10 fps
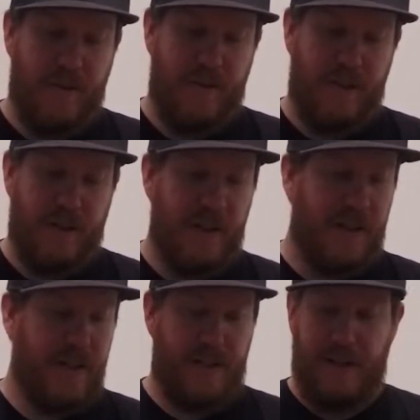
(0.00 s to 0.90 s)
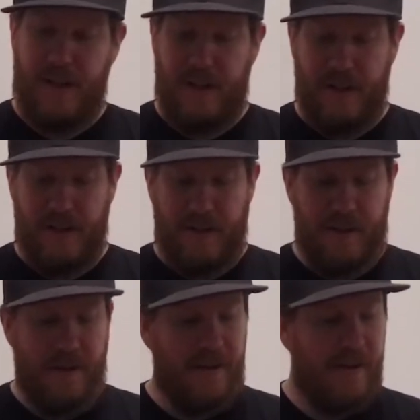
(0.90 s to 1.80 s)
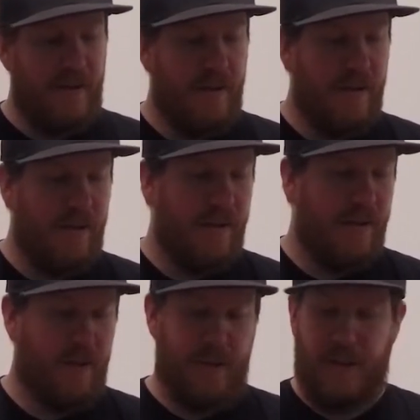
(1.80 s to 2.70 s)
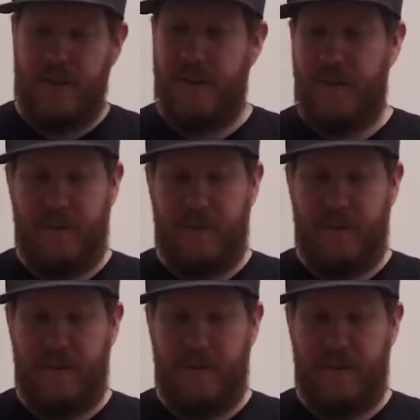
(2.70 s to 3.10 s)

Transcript: There's something else in here. What's this?